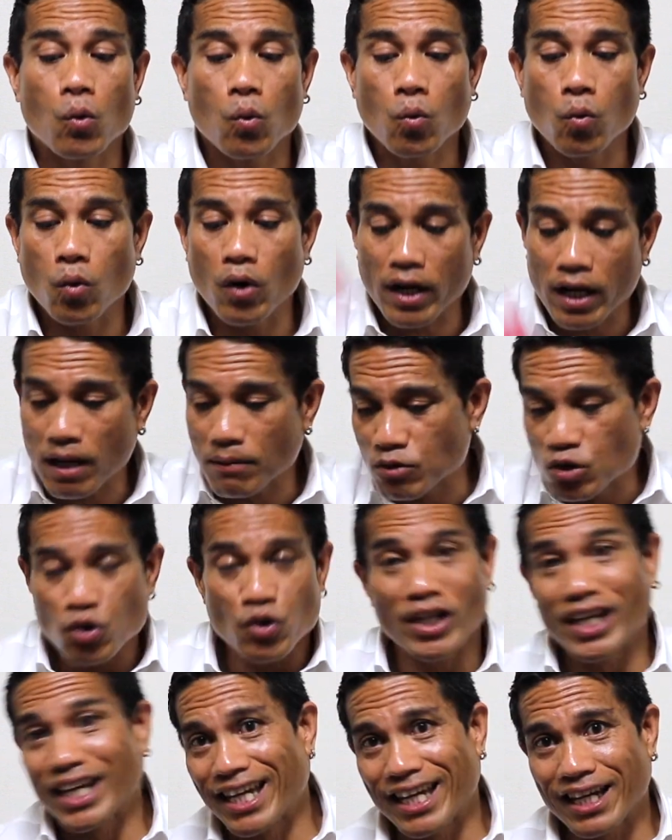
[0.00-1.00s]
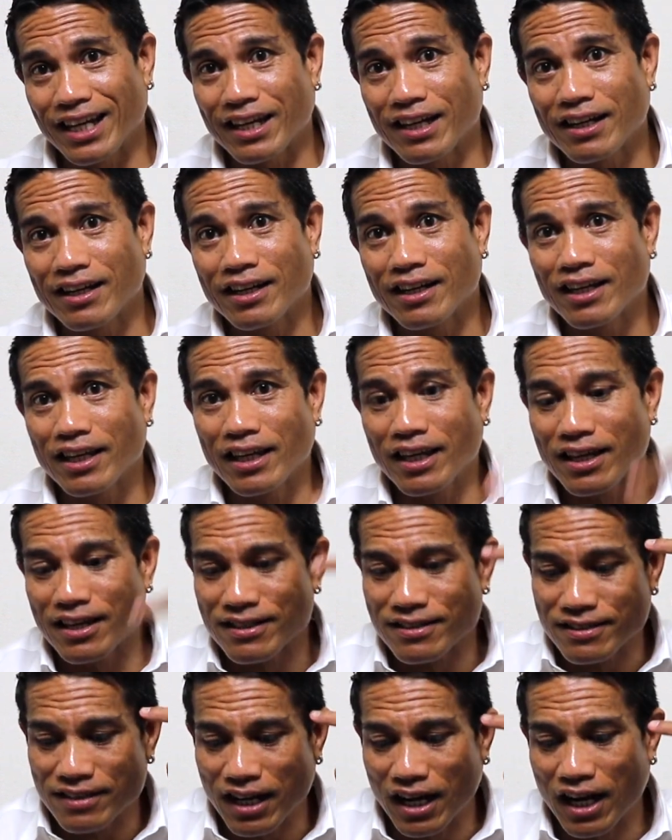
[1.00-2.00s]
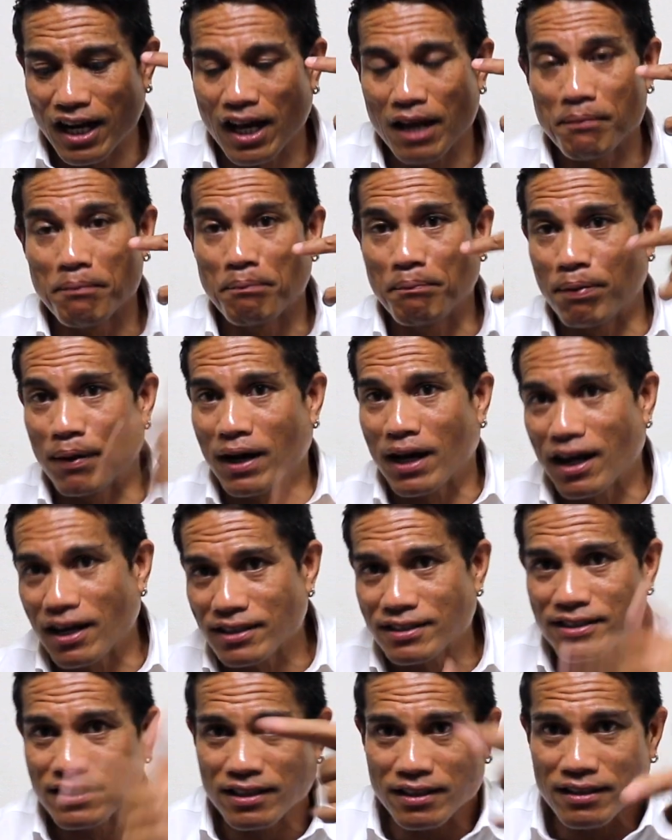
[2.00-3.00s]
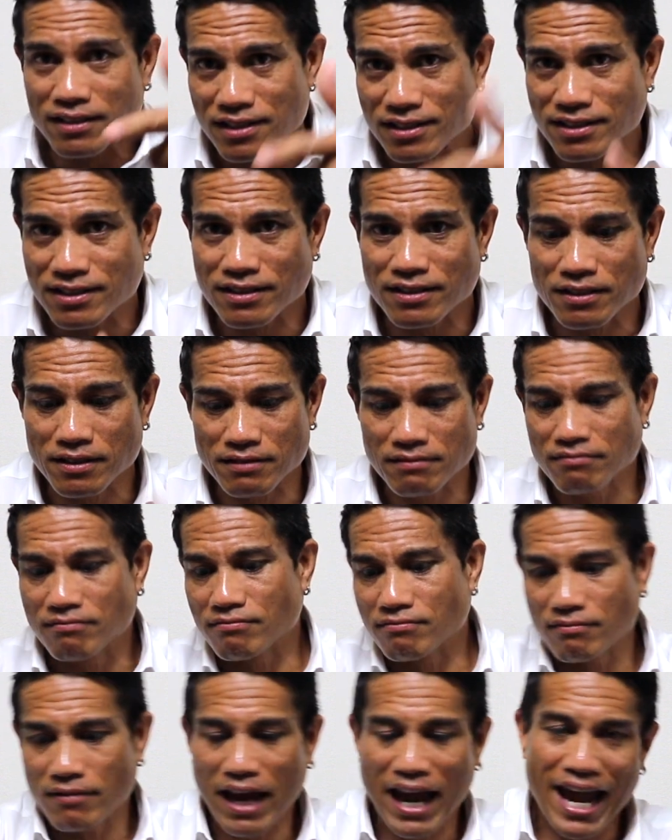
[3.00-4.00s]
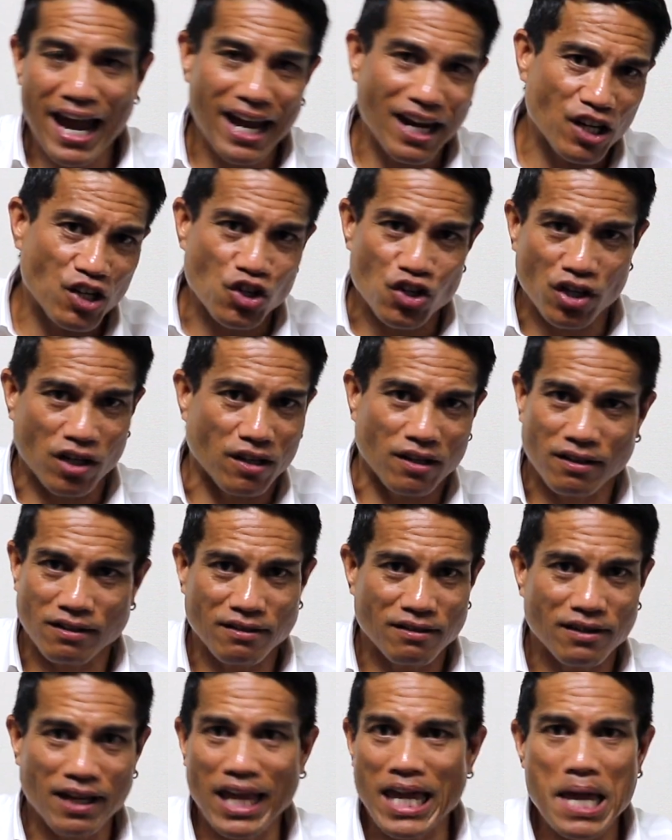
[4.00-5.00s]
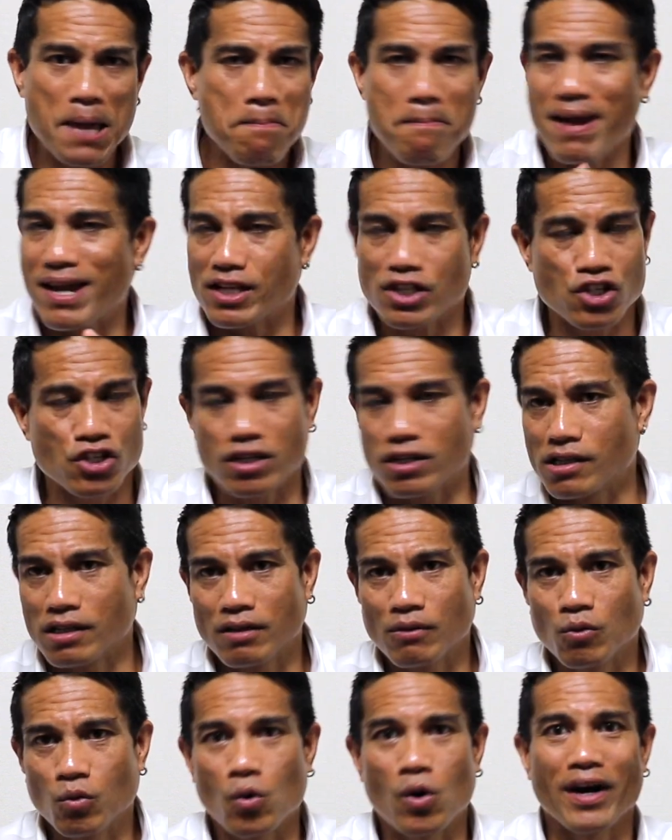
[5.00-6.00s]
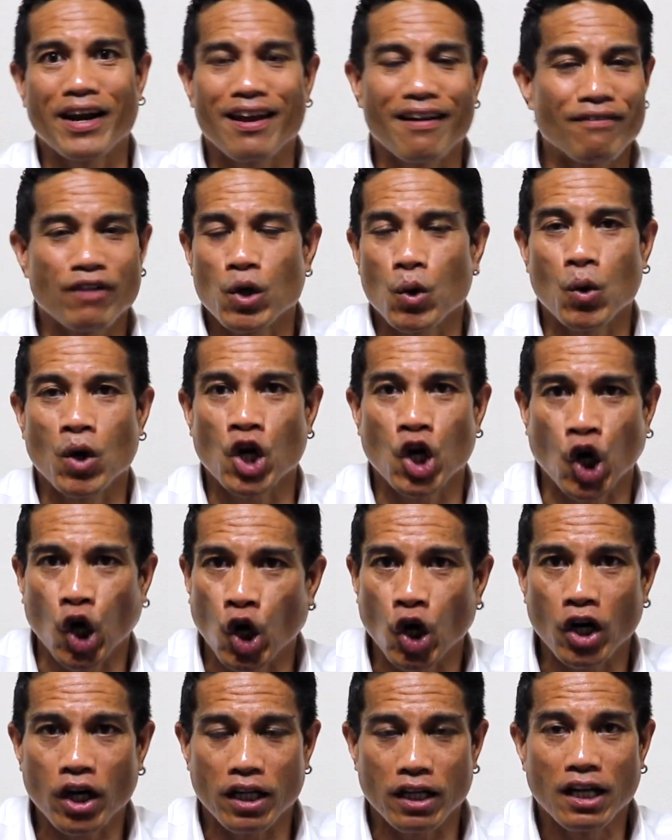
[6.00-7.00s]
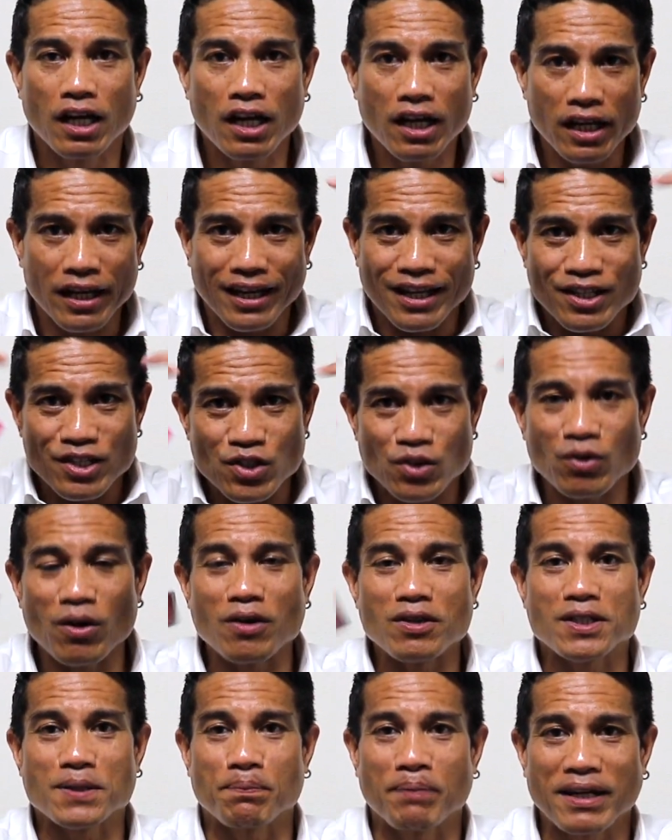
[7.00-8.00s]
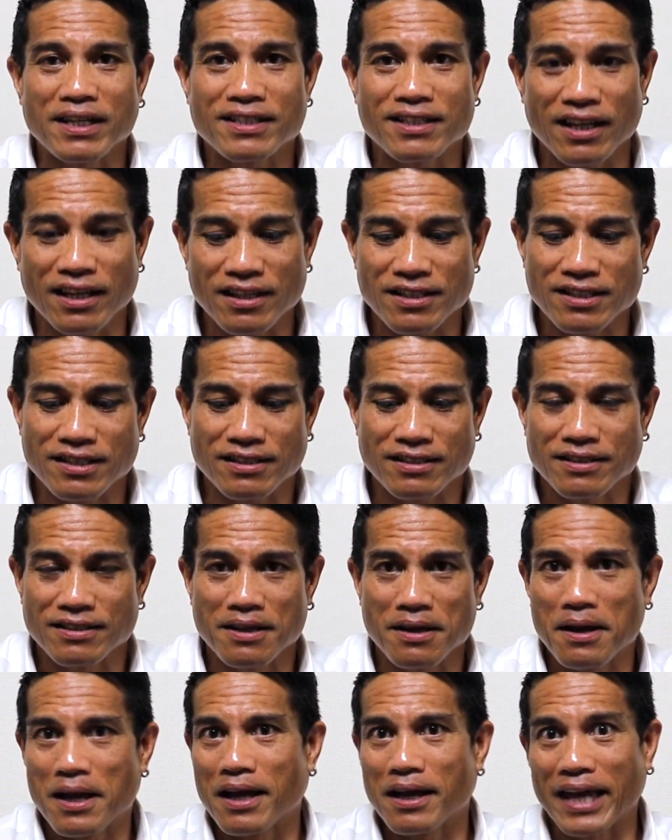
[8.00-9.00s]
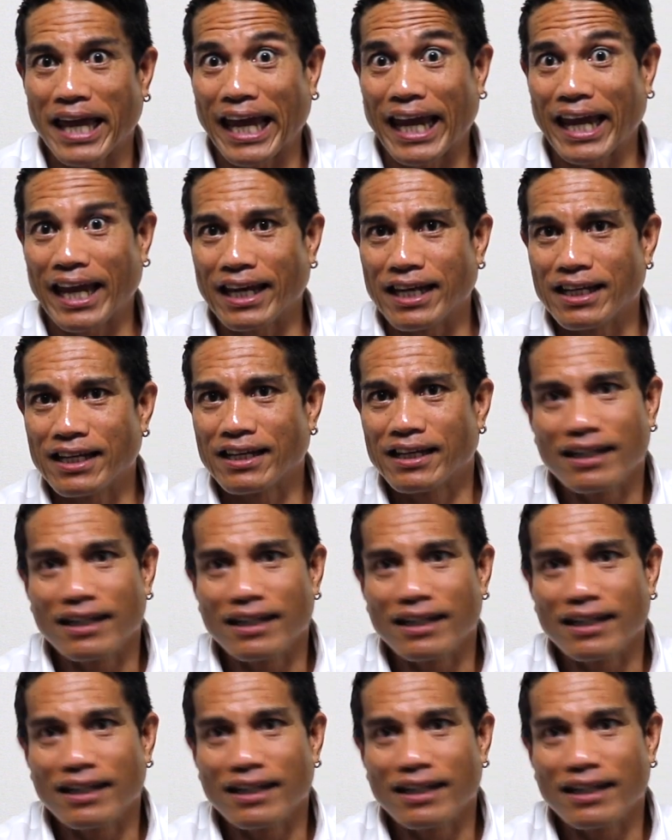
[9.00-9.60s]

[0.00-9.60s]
What I'm doing here is I'm planting this action, image, whatever you want to call it, into our spectator's head.